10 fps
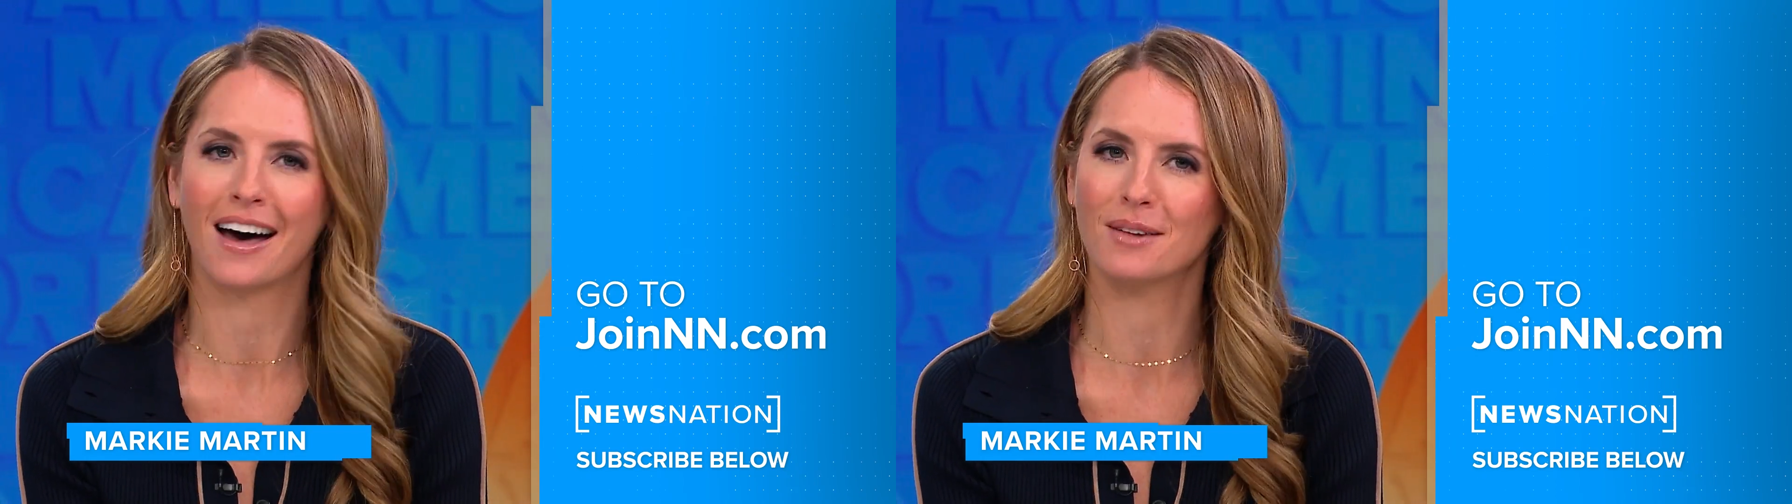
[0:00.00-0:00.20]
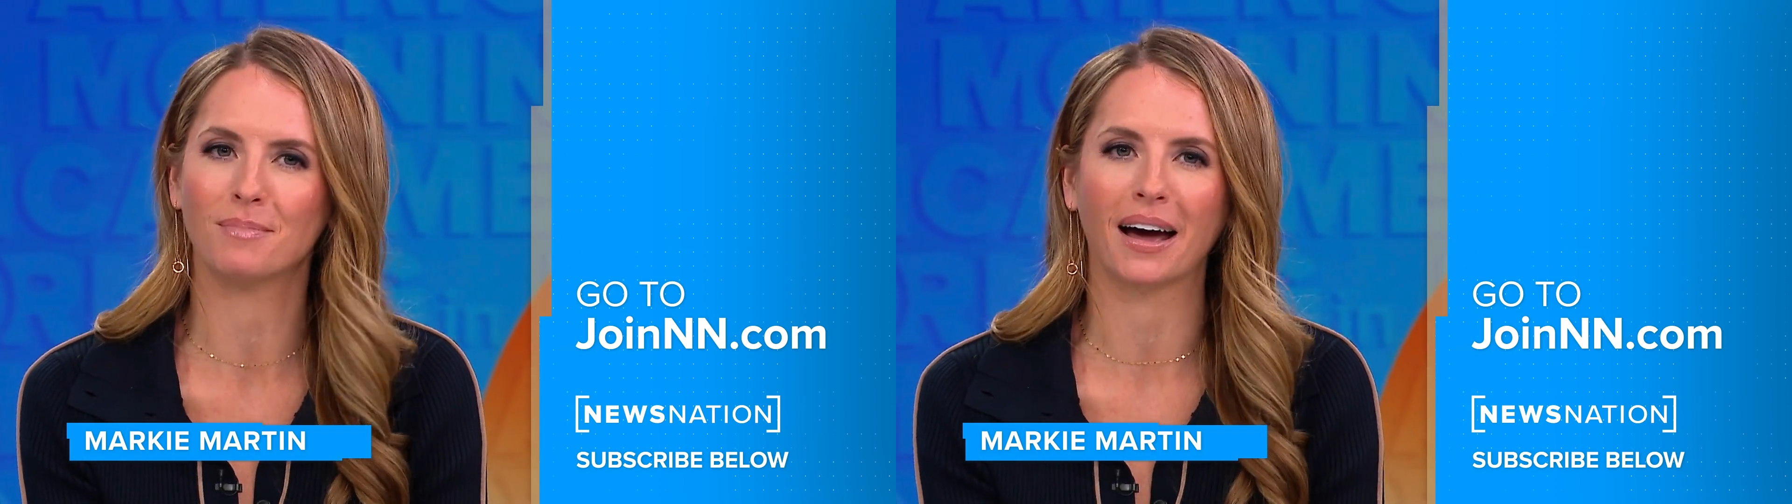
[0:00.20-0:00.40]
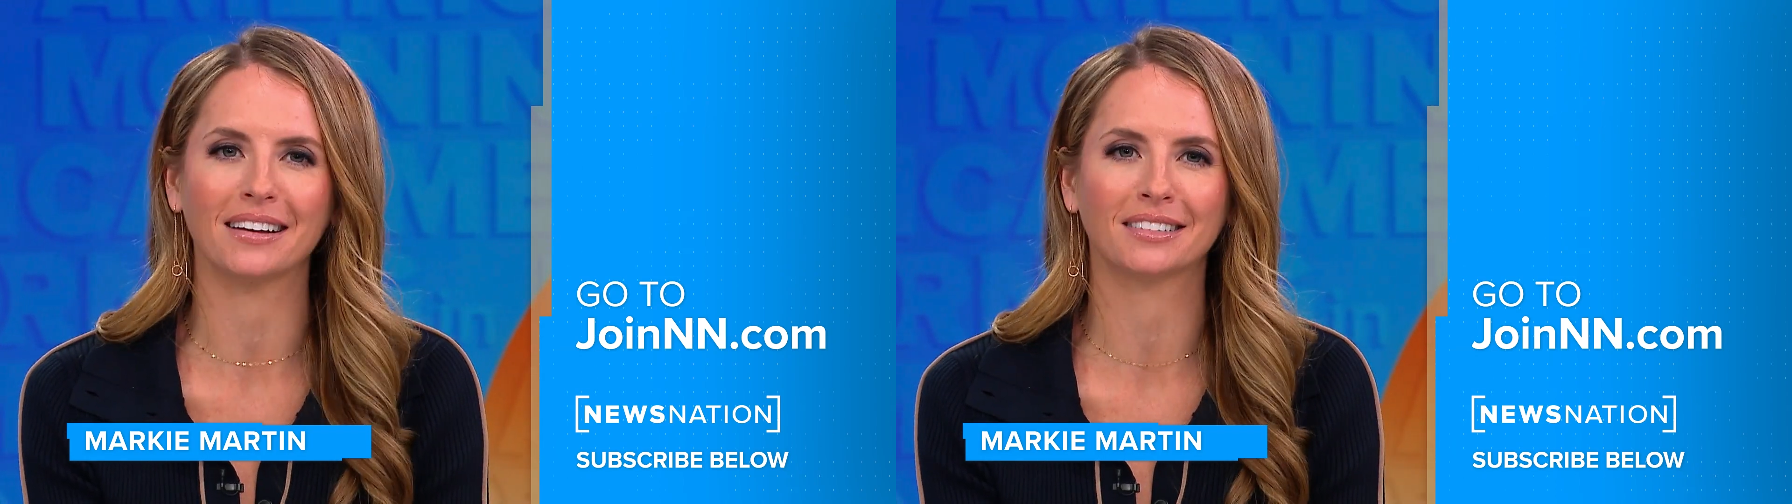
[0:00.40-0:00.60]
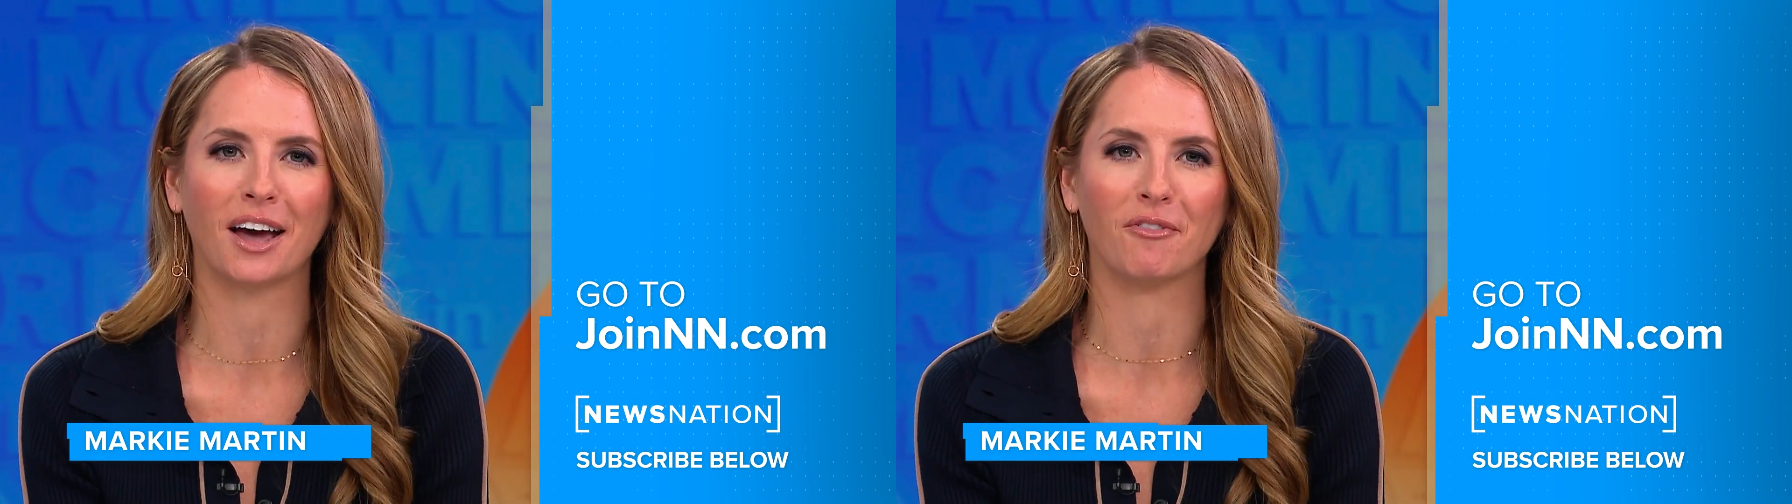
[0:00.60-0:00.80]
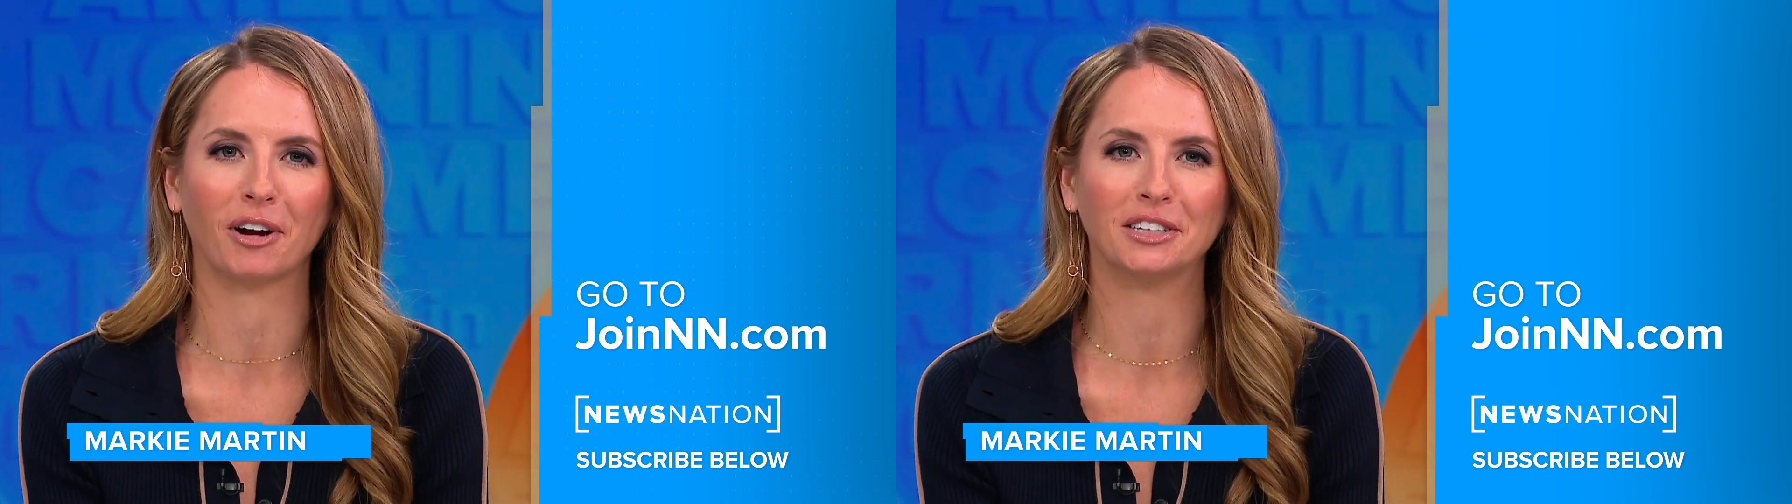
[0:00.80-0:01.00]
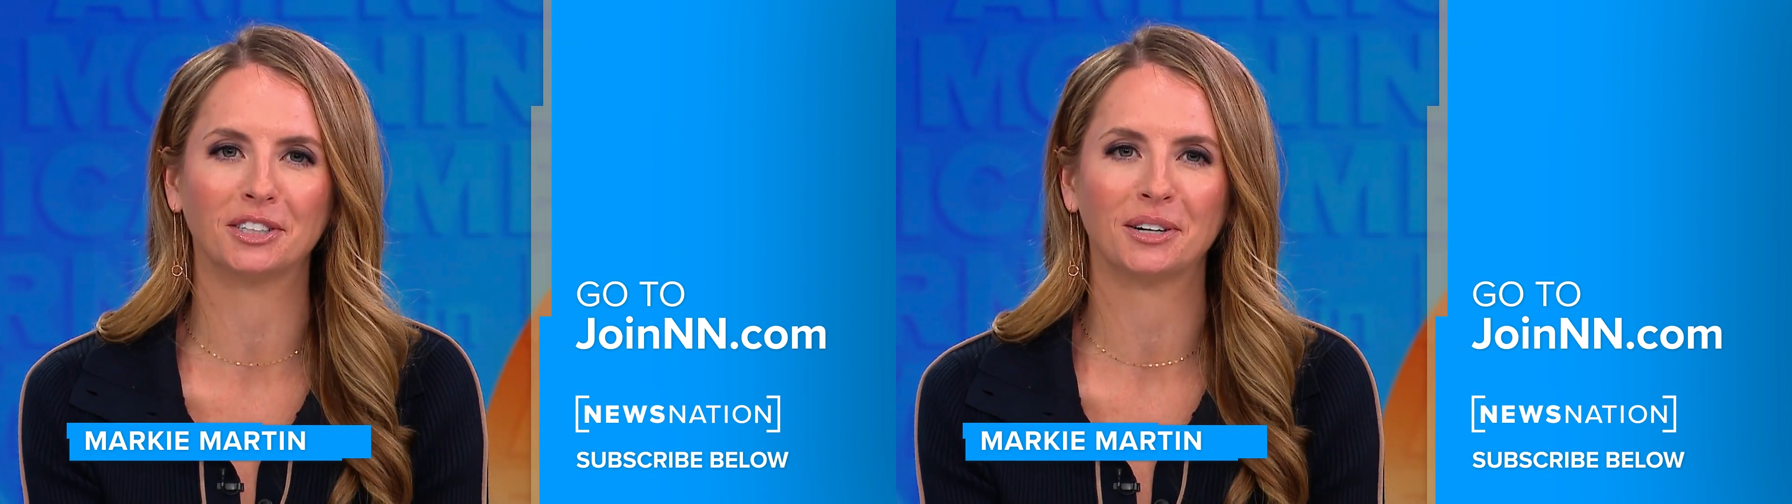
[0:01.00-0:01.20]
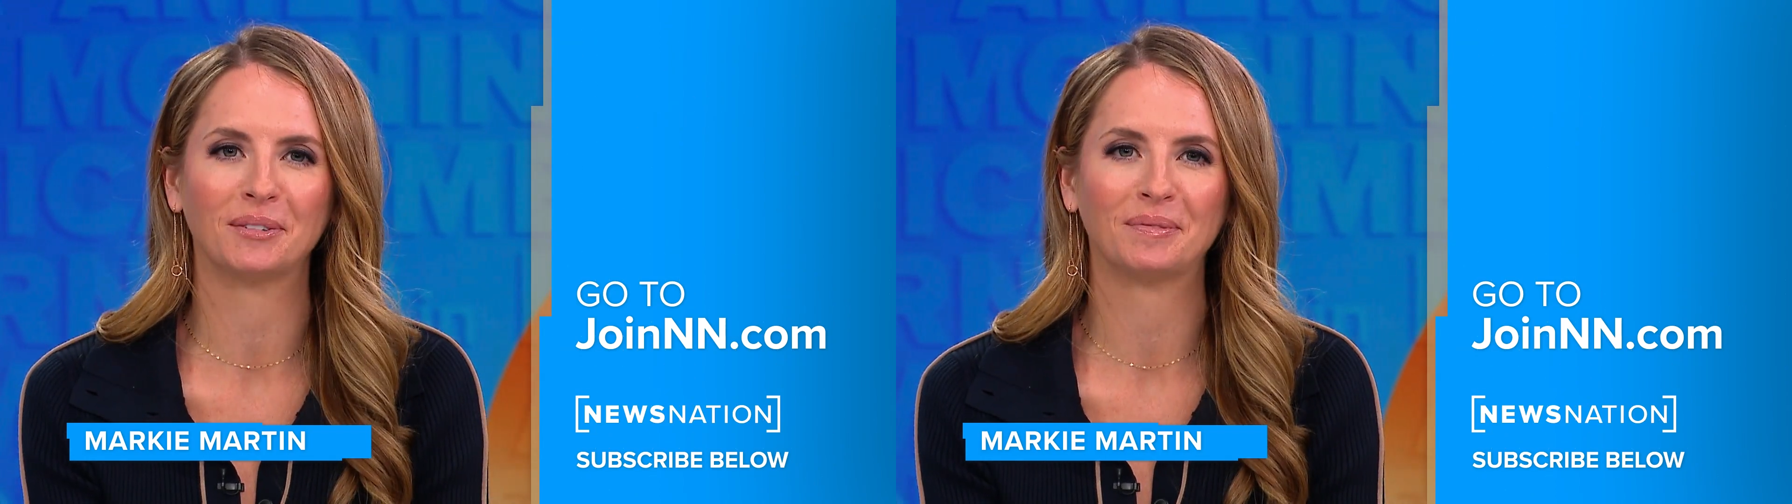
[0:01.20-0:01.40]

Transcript: unbiased coverage.